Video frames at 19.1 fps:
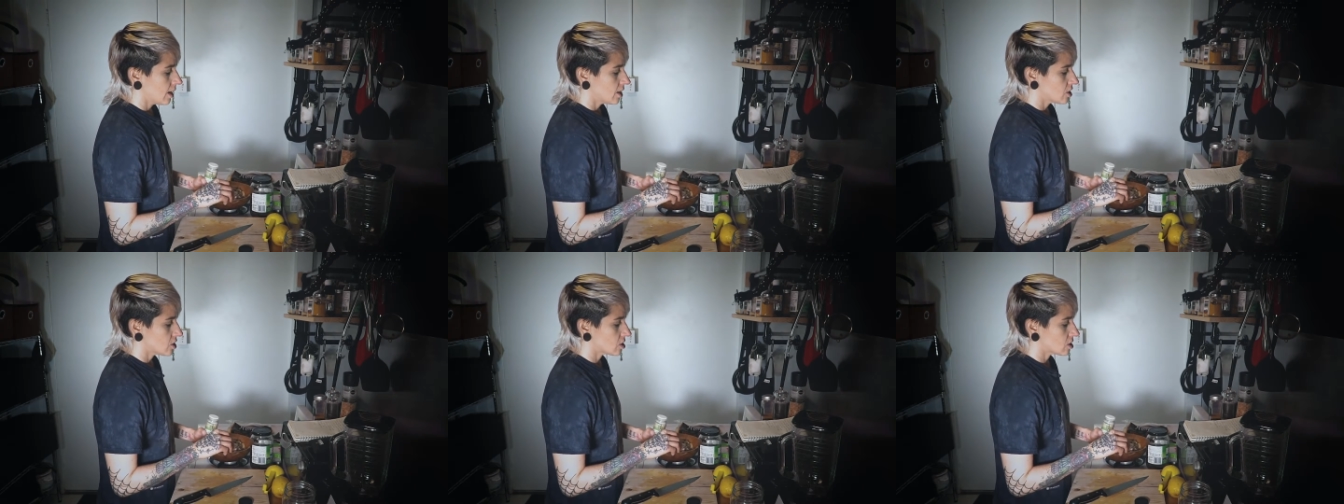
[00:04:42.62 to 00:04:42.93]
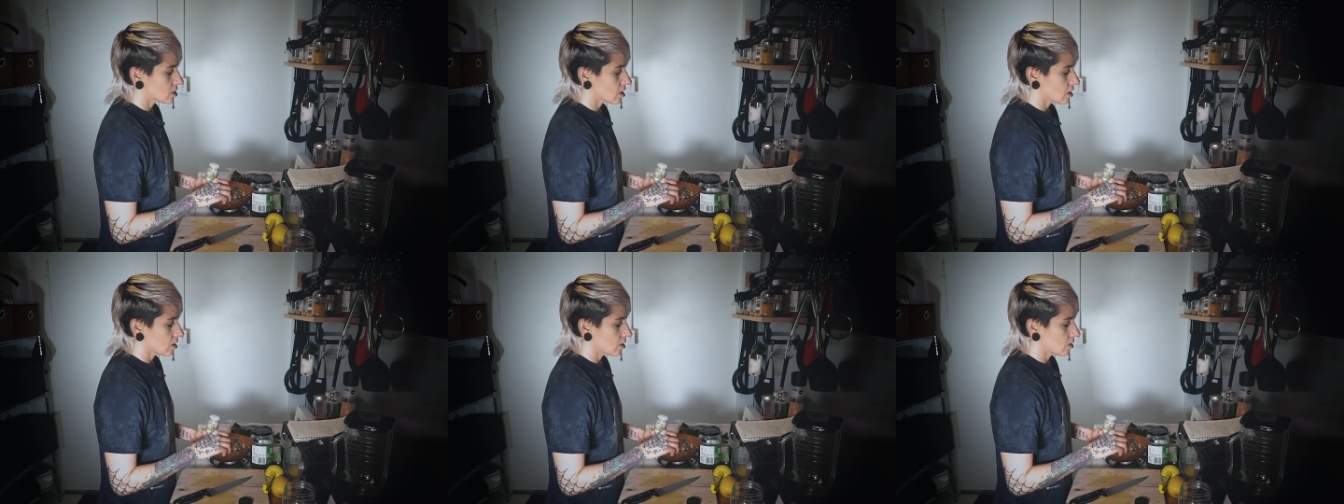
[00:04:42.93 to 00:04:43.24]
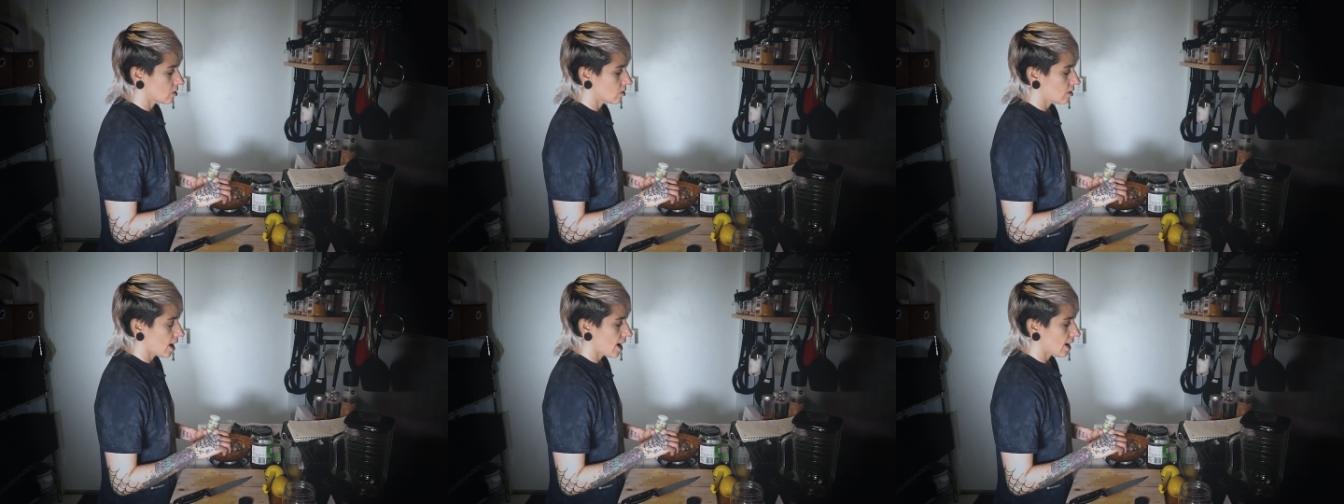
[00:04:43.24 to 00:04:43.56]

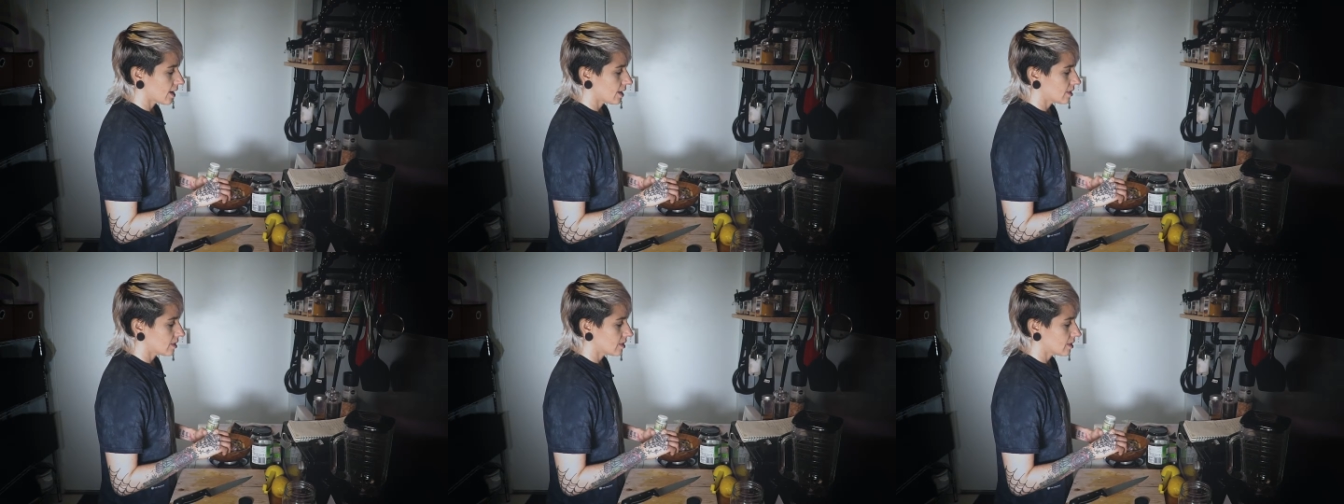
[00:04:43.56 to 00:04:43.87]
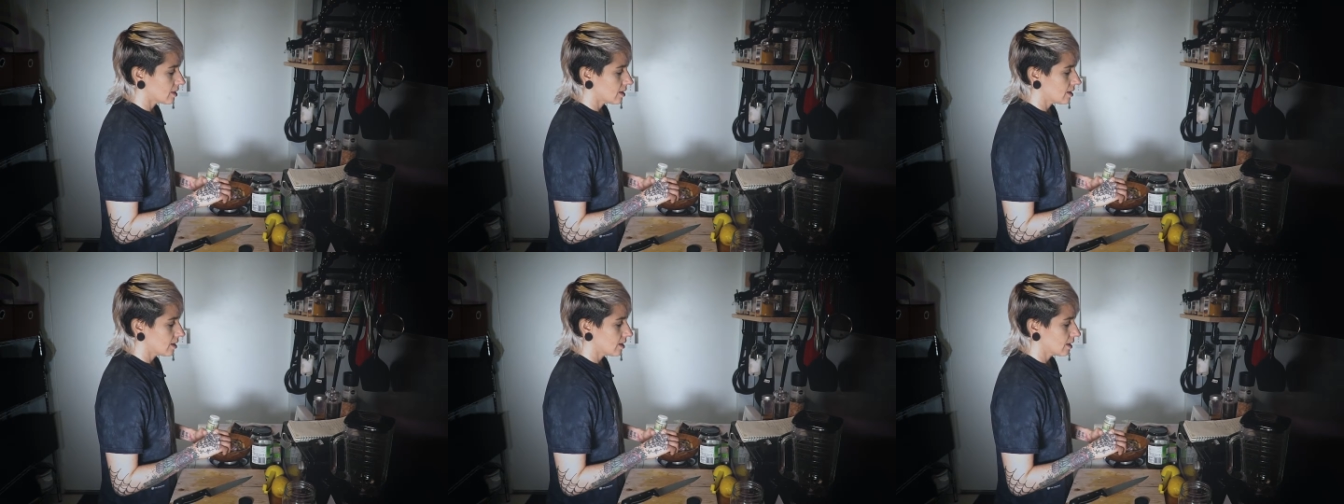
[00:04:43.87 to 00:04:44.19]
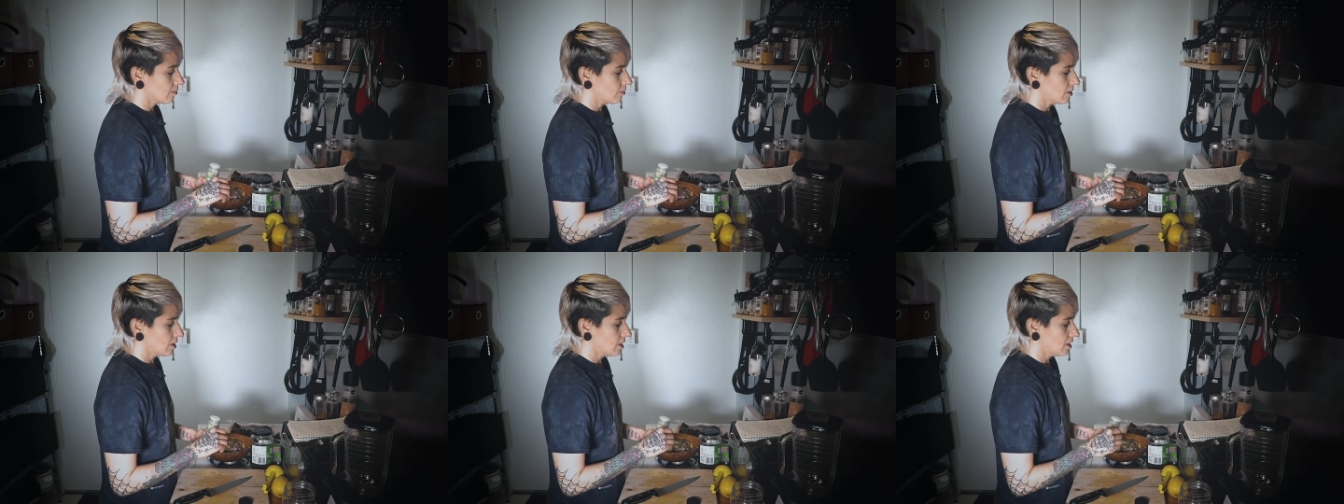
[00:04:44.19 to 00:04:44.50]
So I
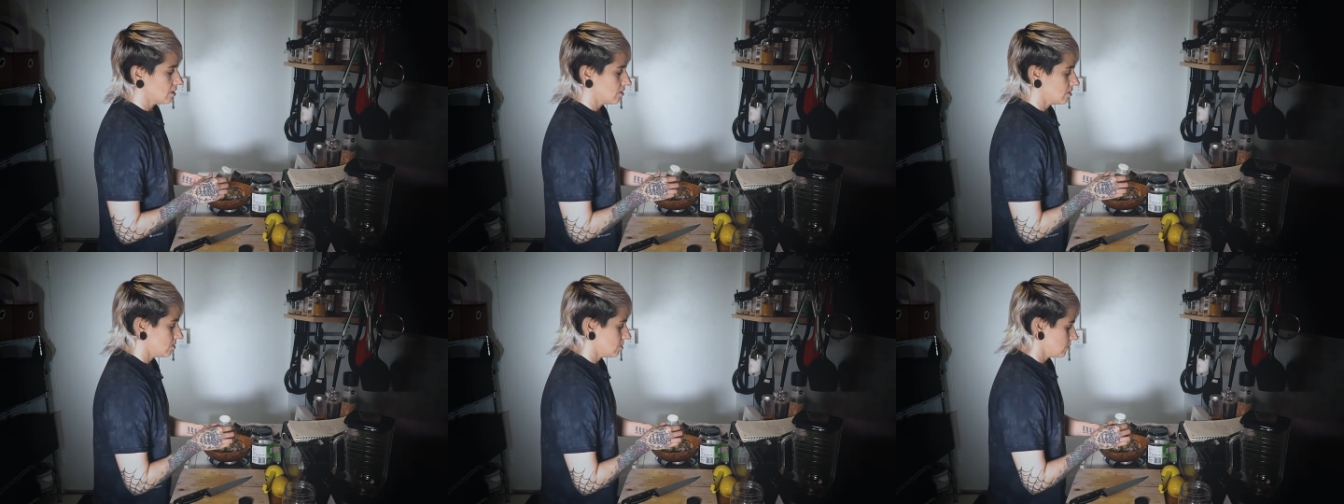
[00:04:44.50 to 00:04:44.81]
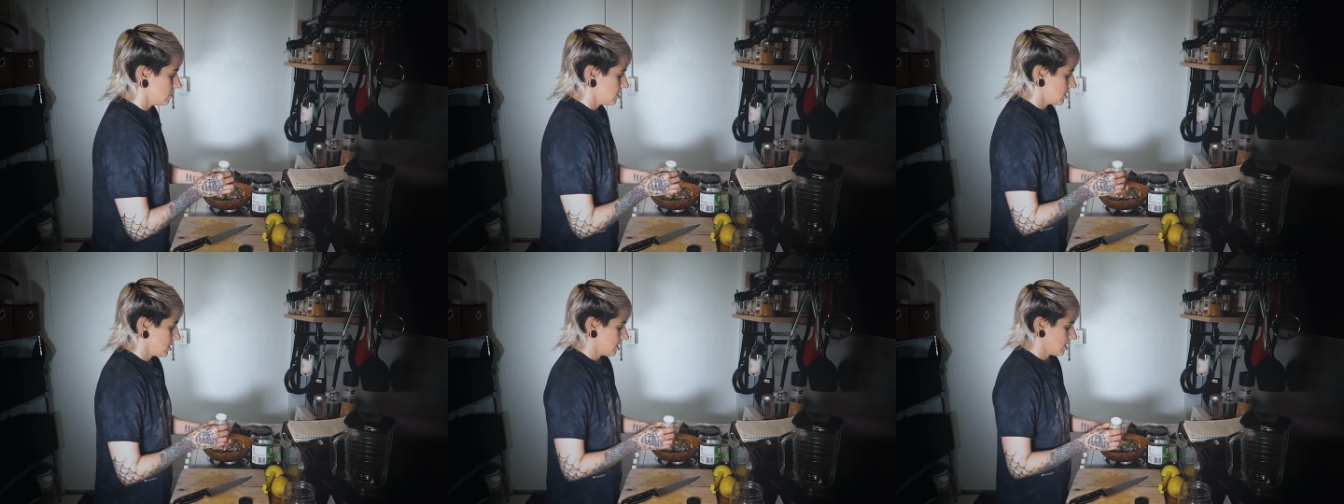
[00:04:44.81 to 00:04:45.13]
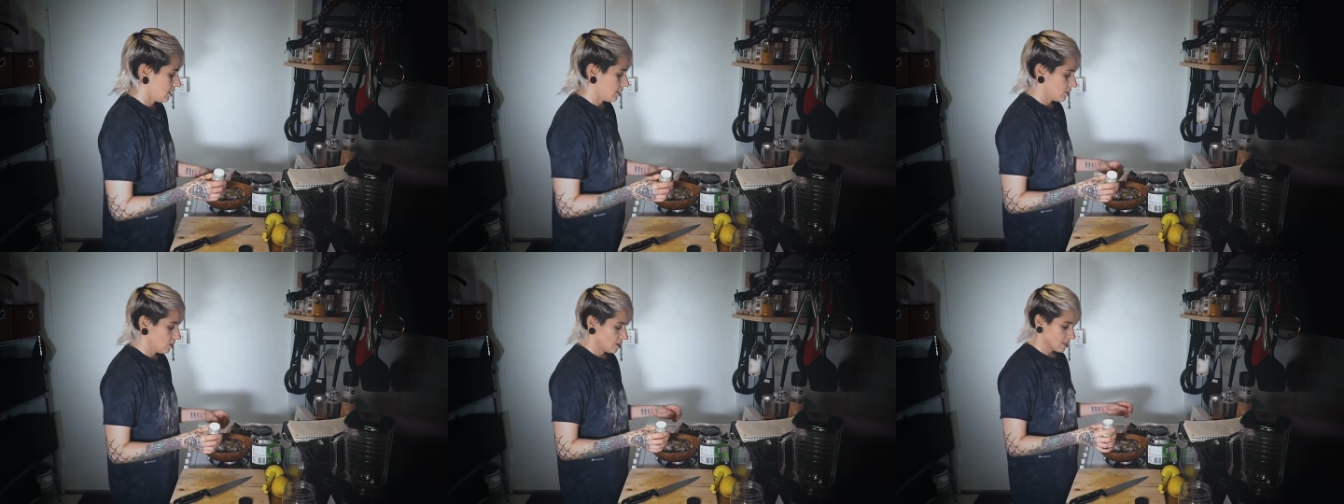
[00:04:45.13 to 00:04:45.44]
think I'm gonna use
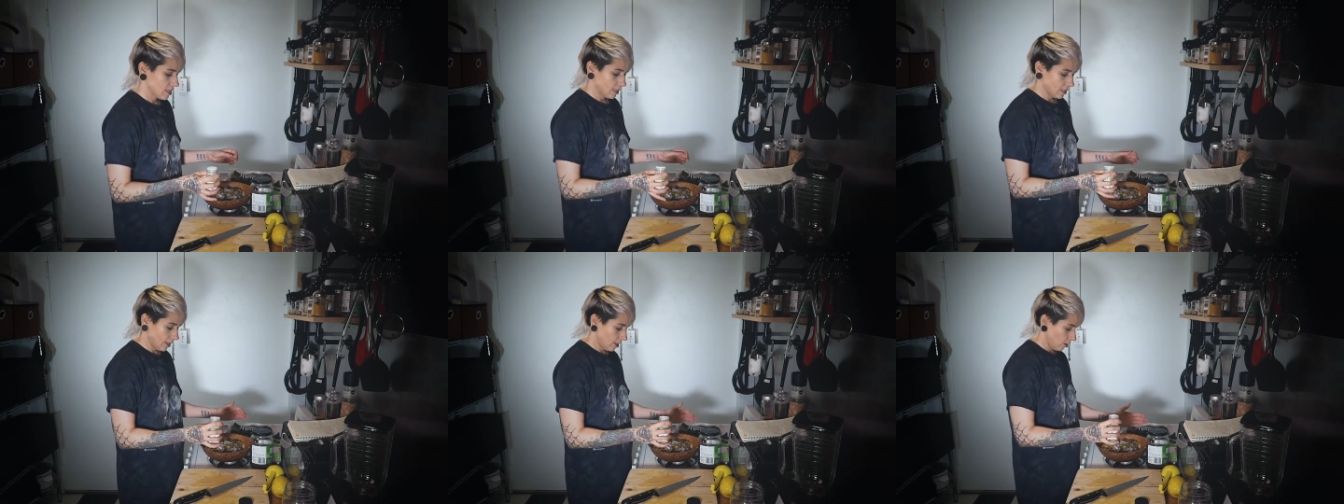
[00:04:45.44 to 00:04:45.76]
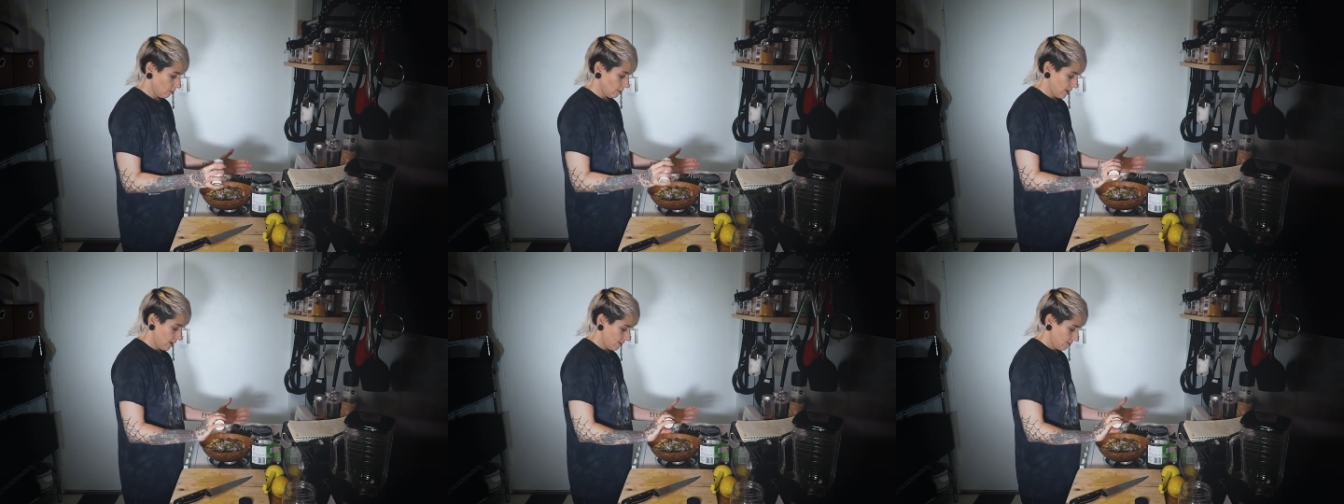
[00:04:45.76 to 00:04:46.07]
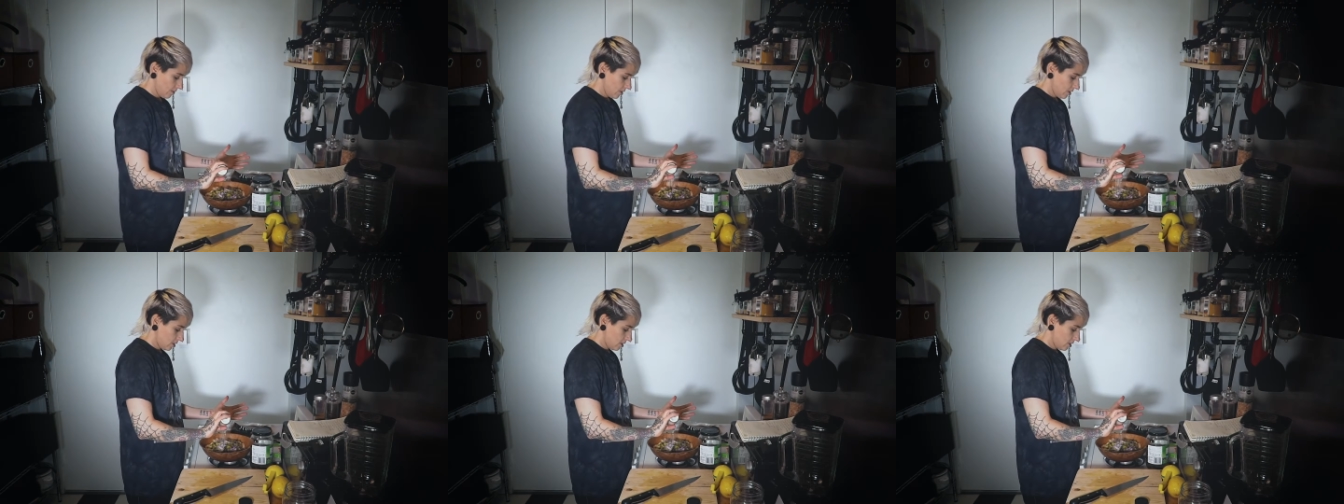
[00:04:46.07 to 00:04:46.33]
just a little bit.